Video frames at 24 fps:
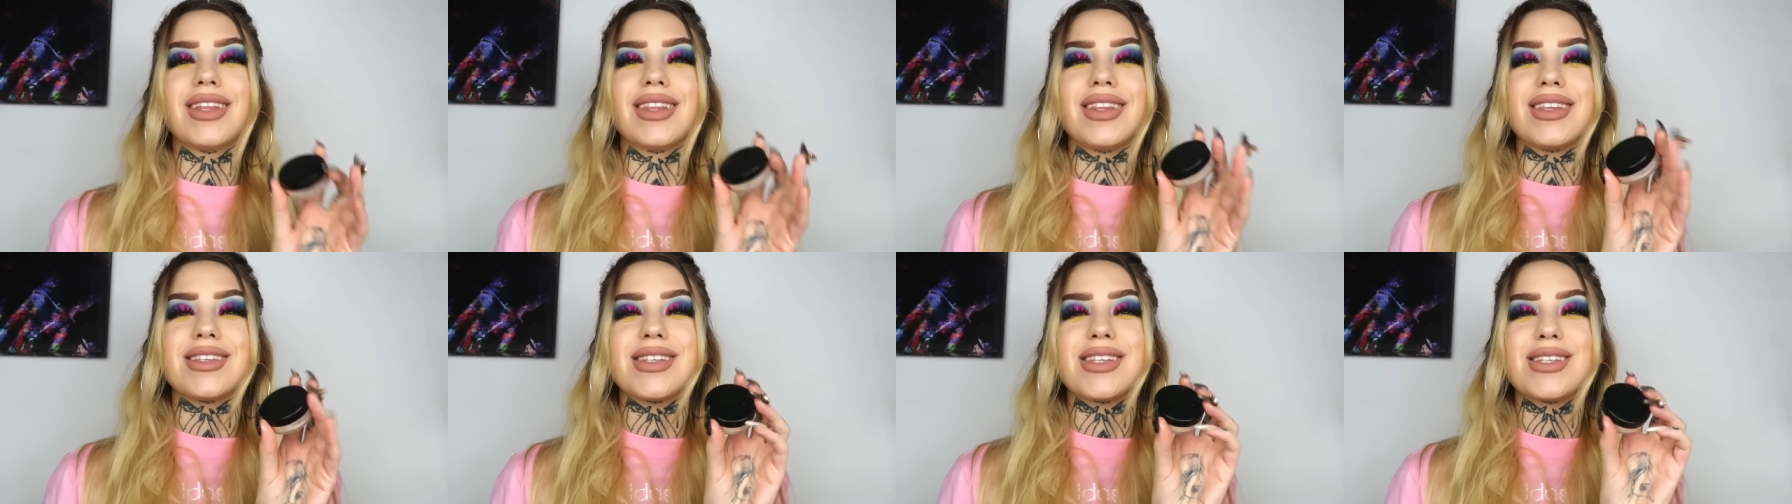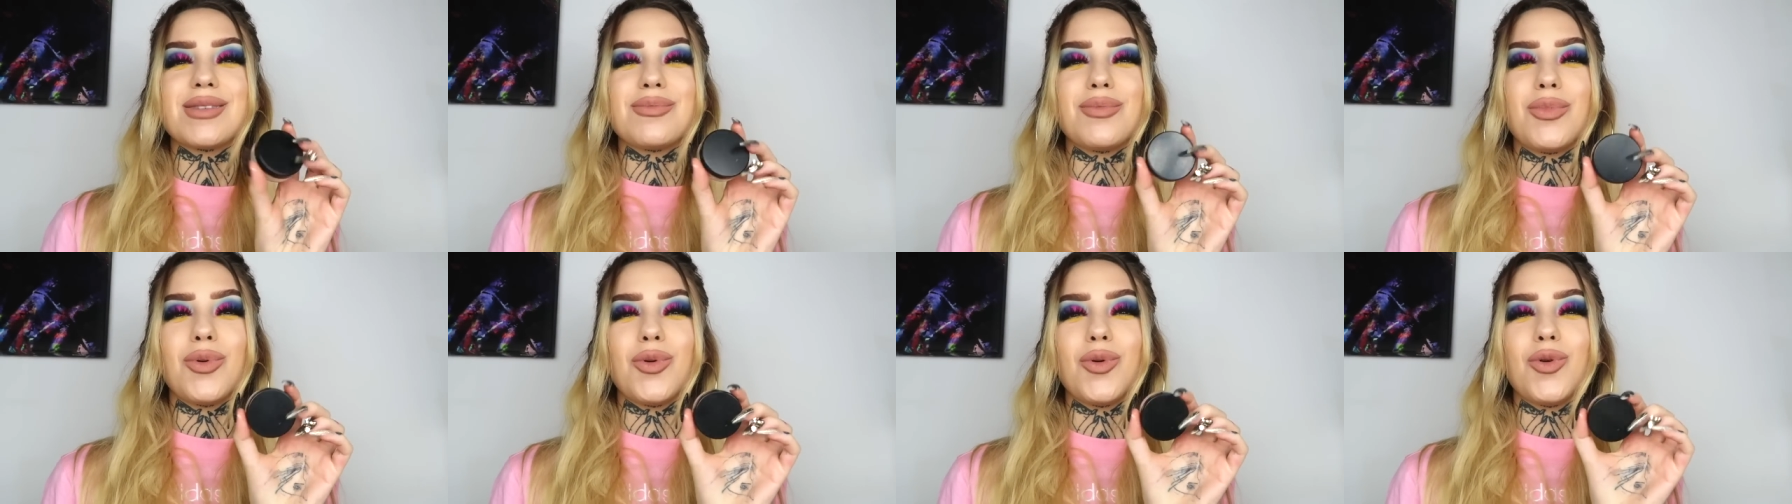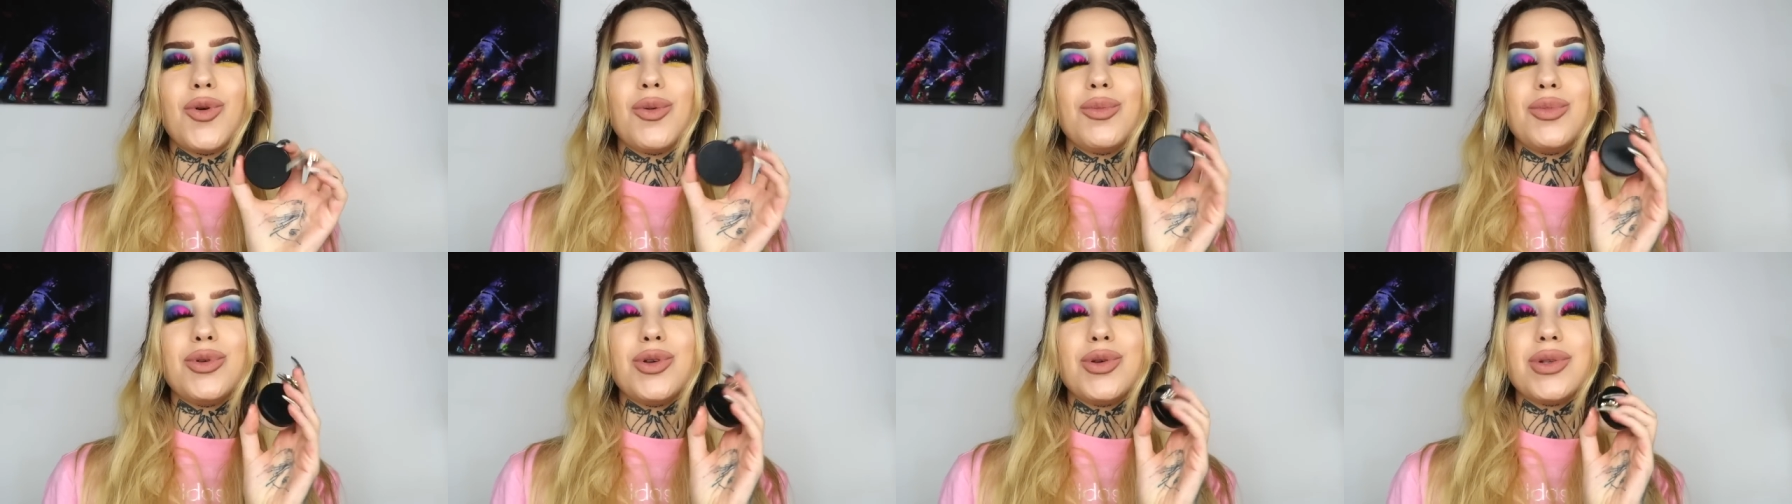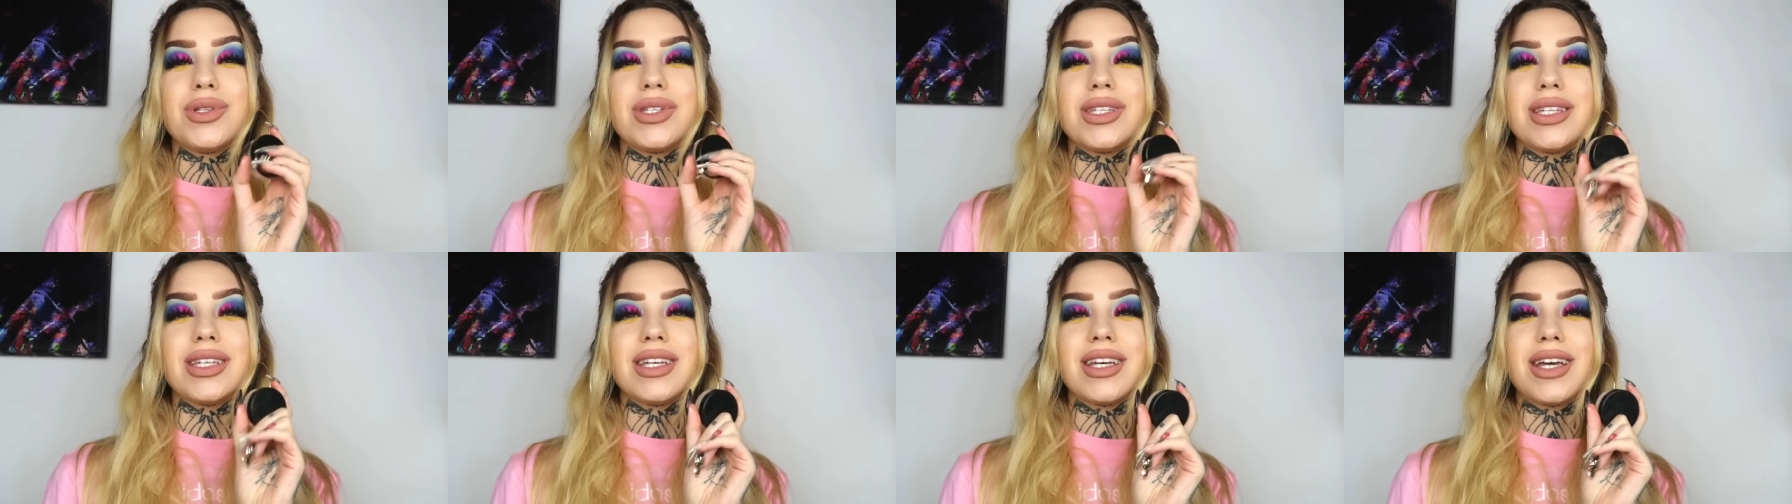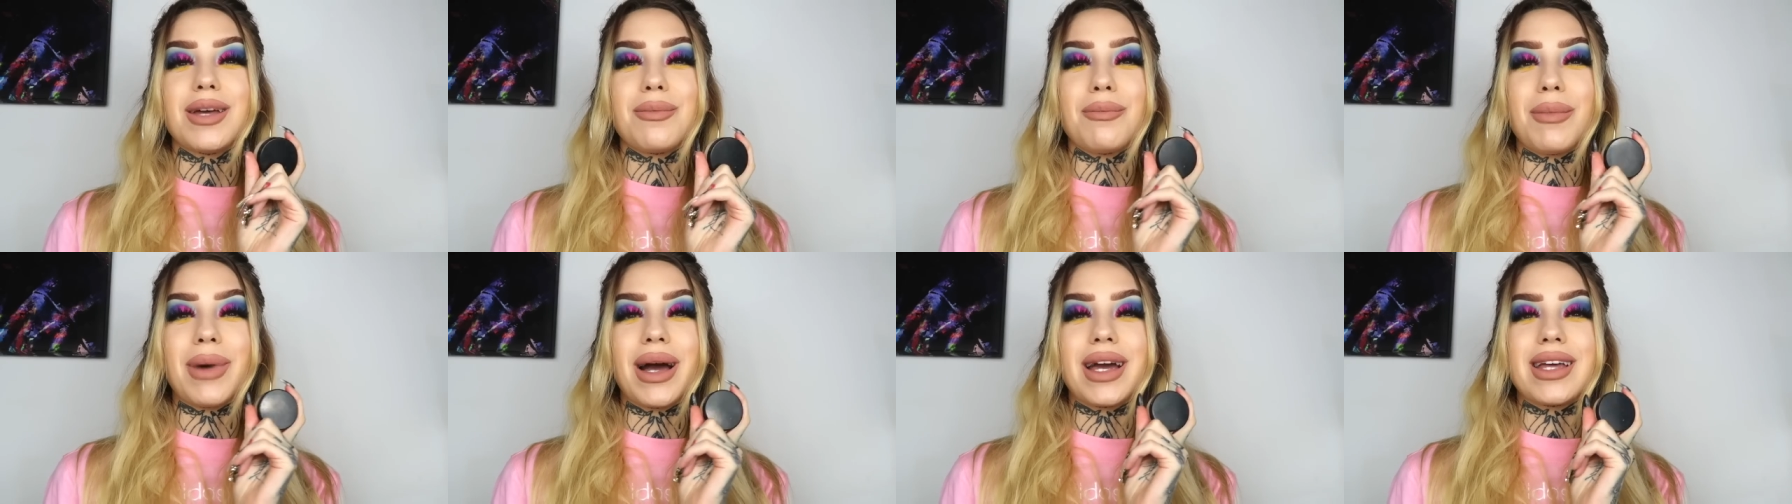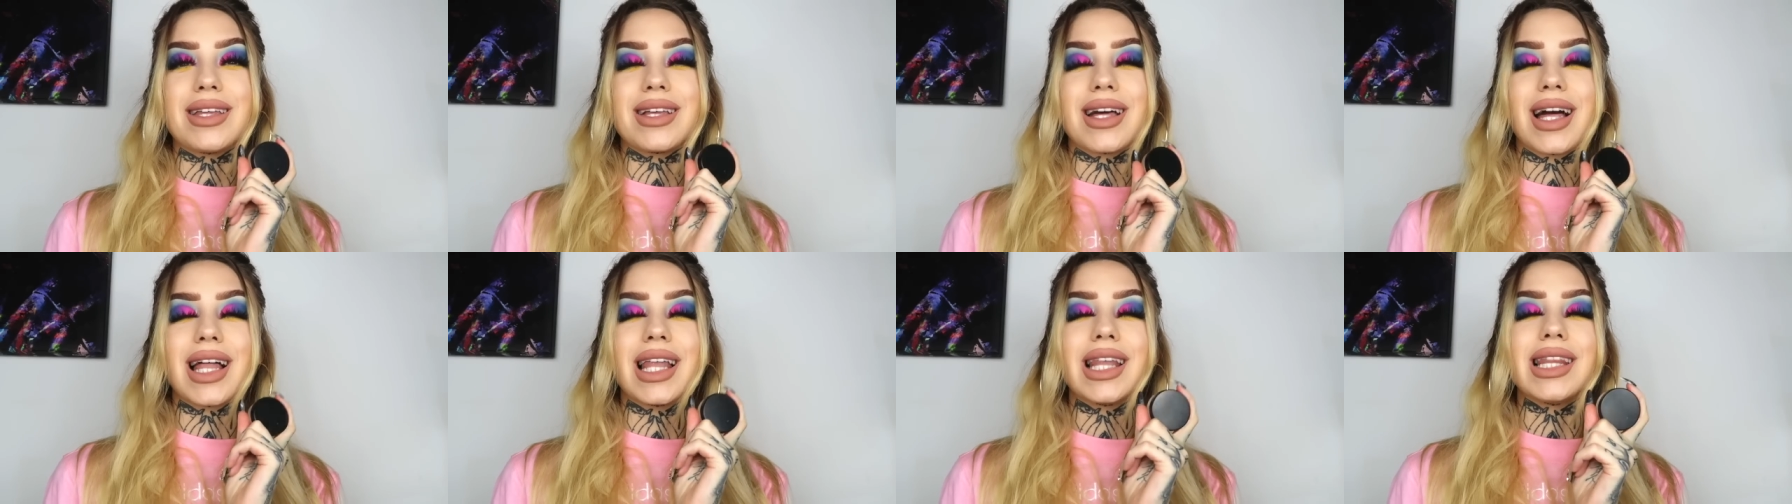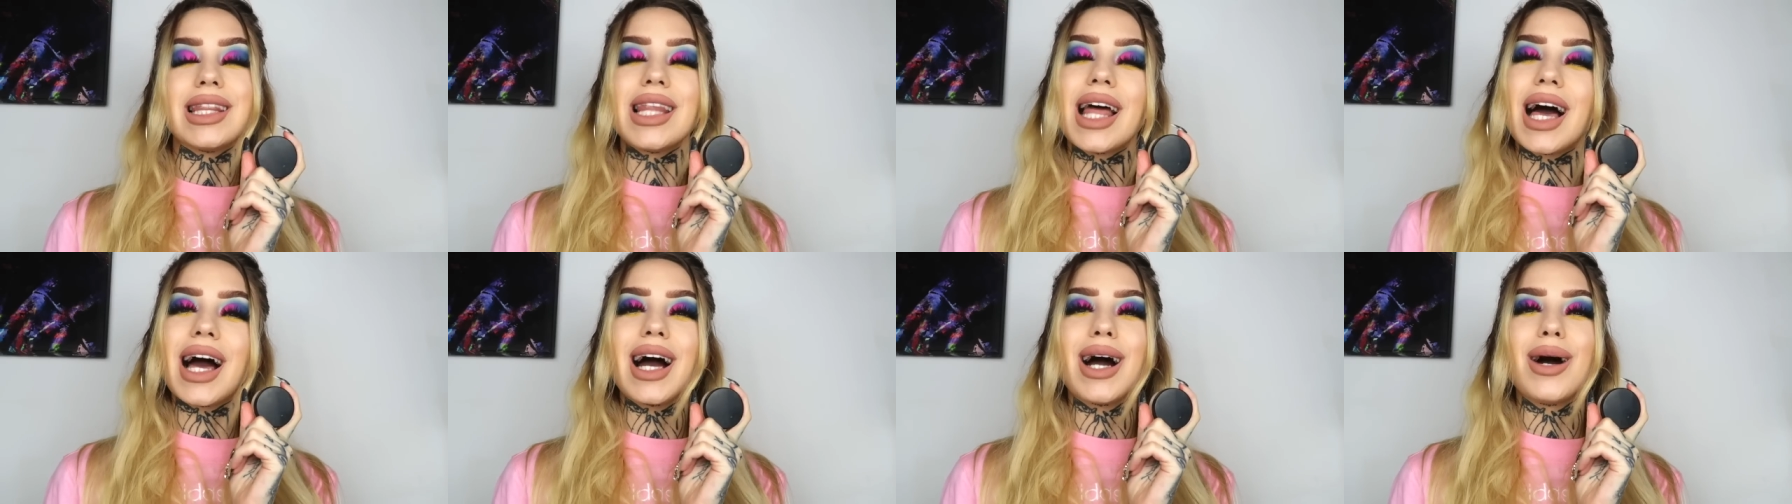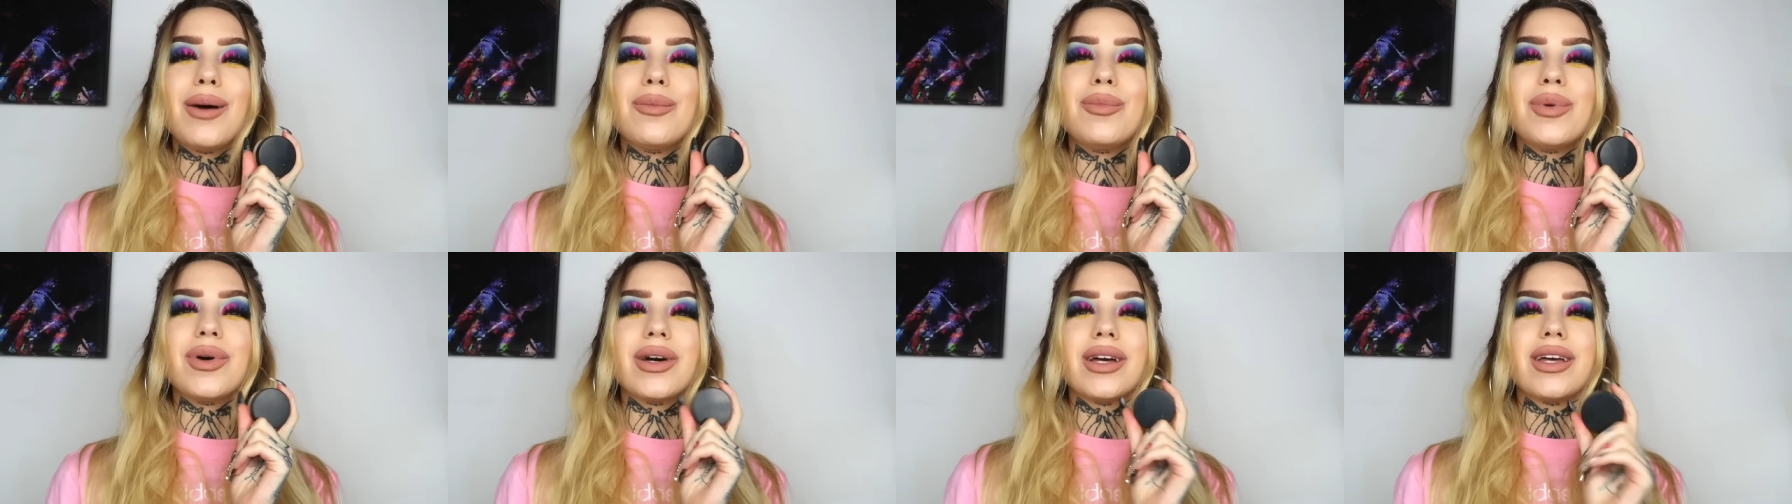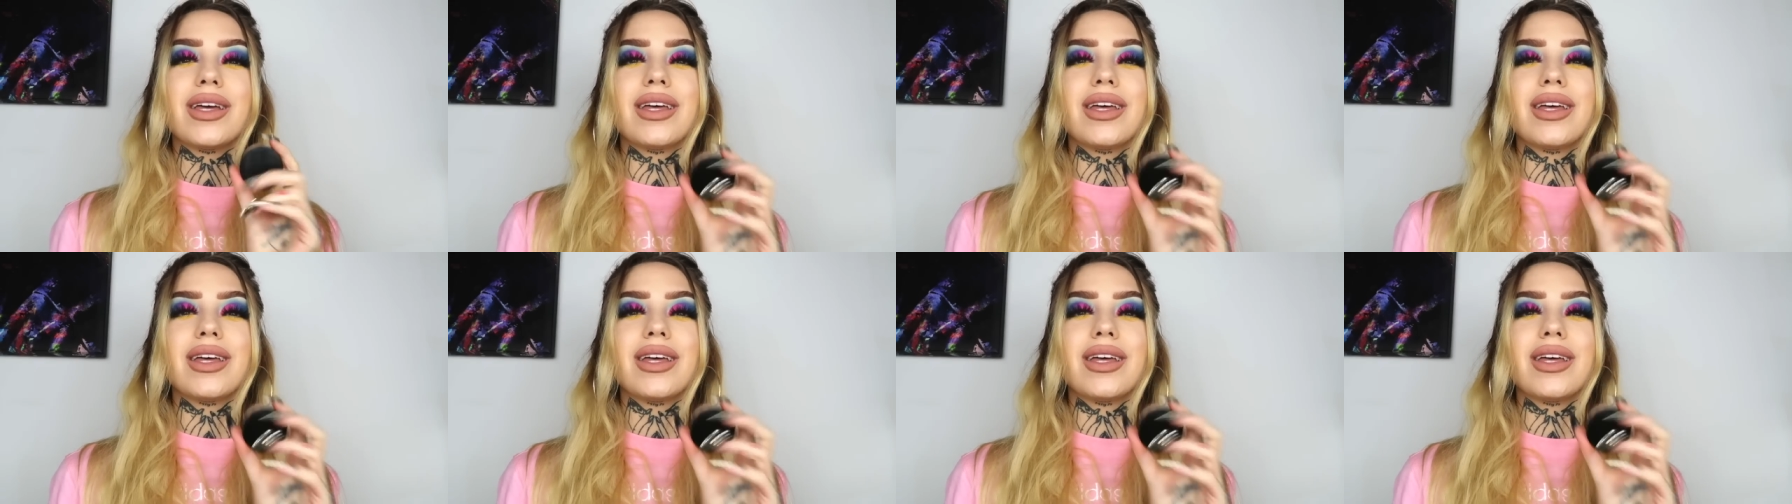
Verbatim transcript: This is Beau Beauty in my collab.